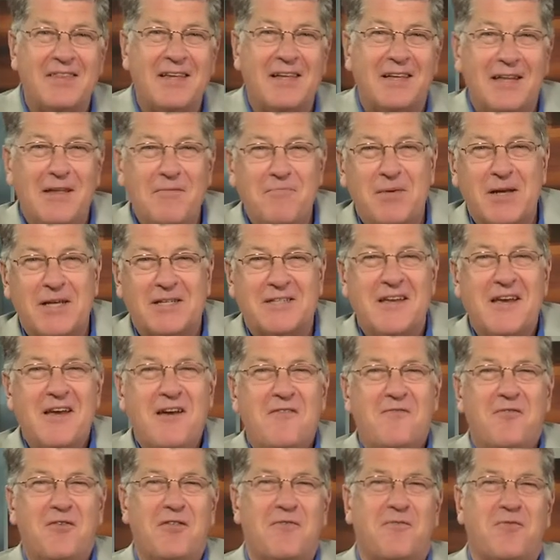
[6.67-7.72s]
Olympics
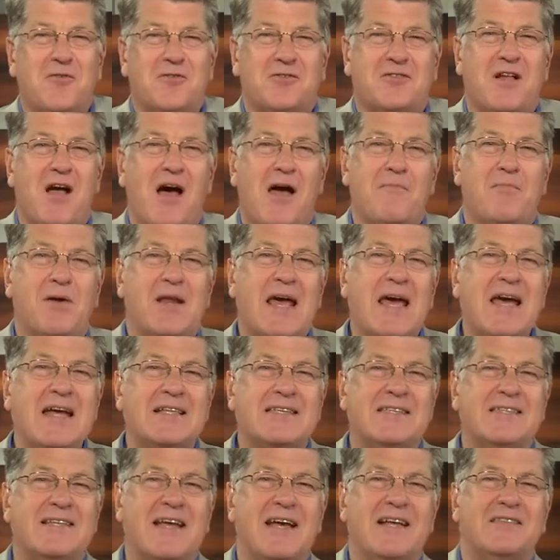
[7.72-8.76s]
for the first time, but
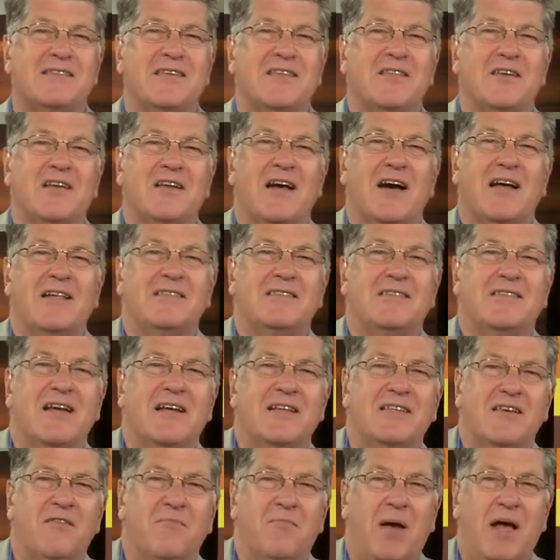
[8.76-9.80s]
8 states in the United
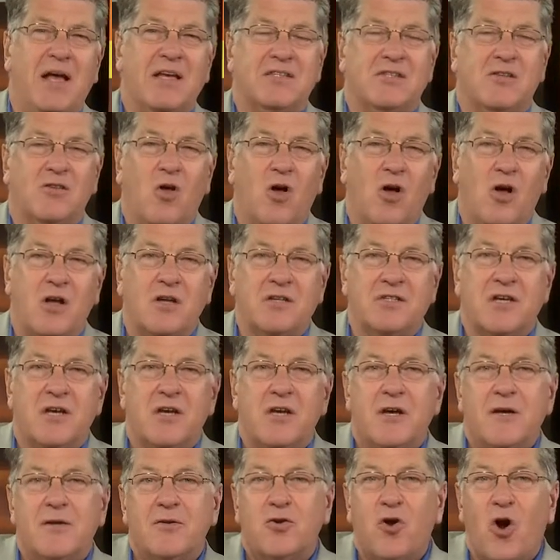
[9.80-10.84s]
States have passed laws
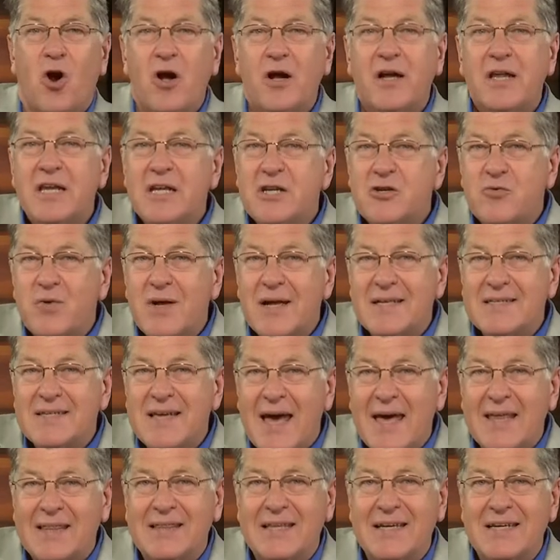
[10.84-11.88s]
targeting trans
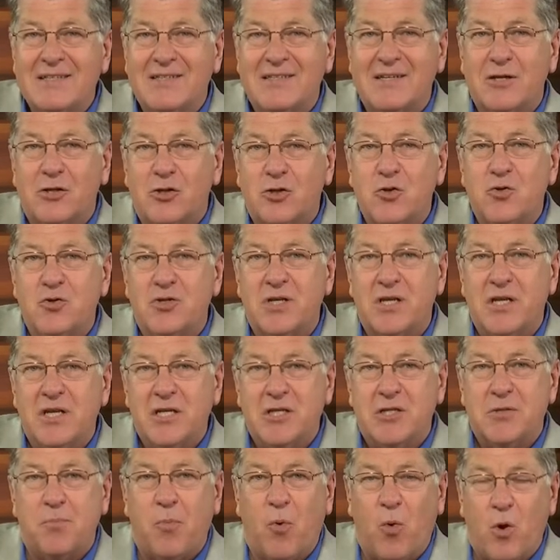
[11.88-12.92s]
athletes' inclusion
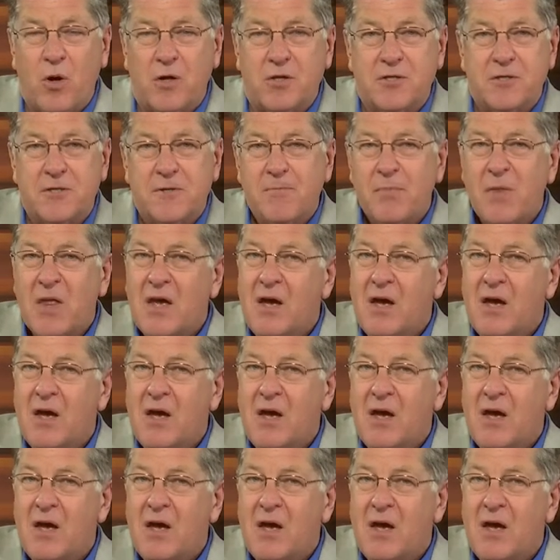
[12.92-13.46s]
in sports.